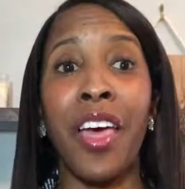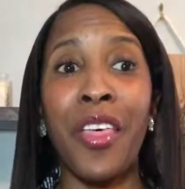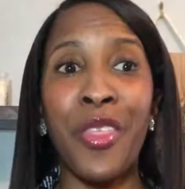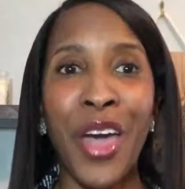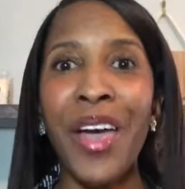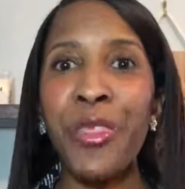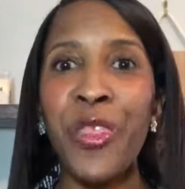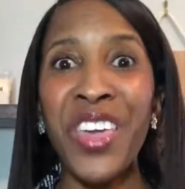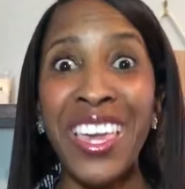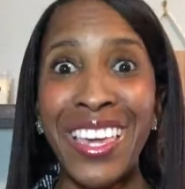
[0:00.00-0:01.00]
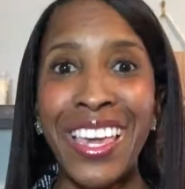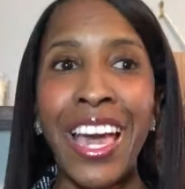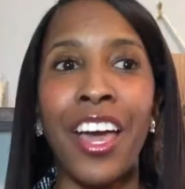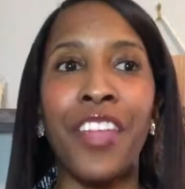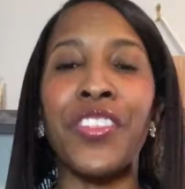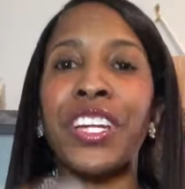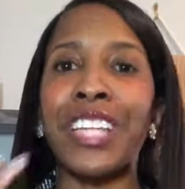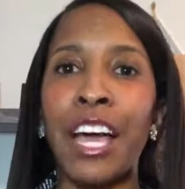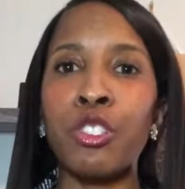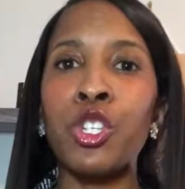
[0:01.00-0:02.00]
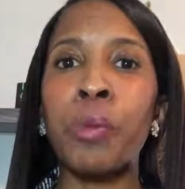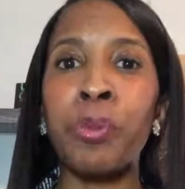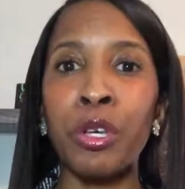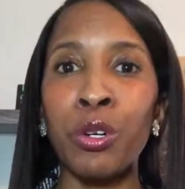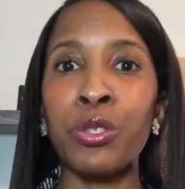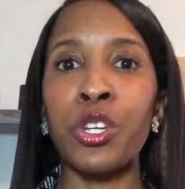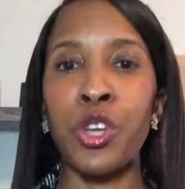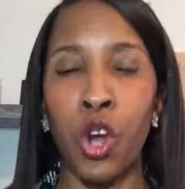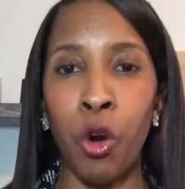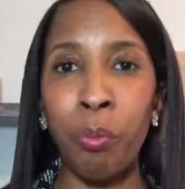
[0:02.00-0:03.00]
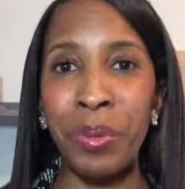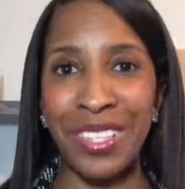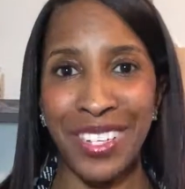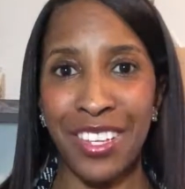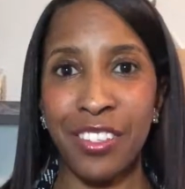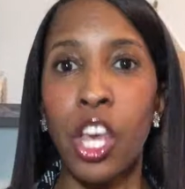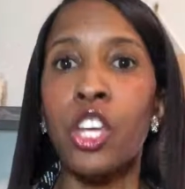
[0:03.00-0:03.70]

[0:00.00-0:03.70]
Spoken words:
that thing that allows you to build your own business.